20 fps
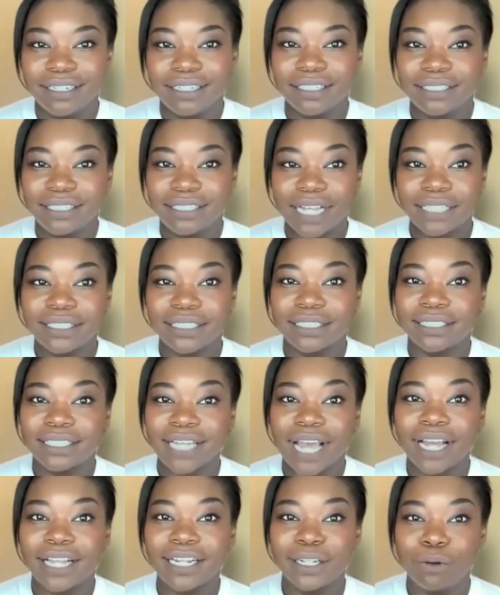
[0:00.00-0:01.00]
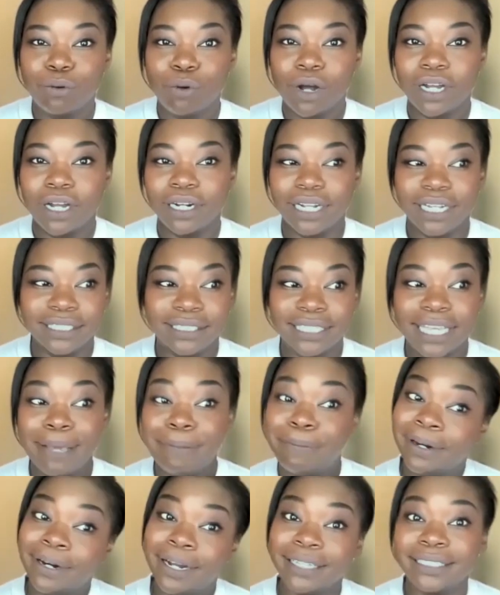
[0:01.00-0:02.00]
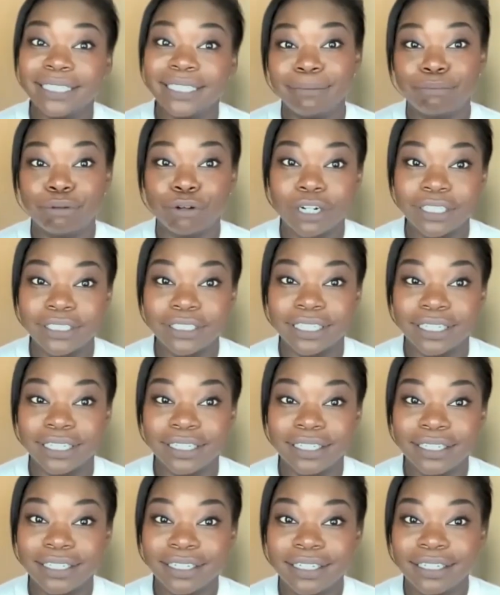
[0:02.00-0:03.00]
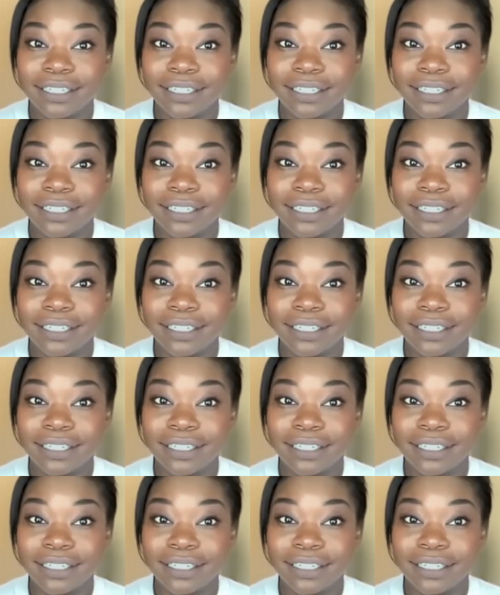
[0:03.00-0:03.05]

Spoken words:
because that's exactly what it's keeping us in prison.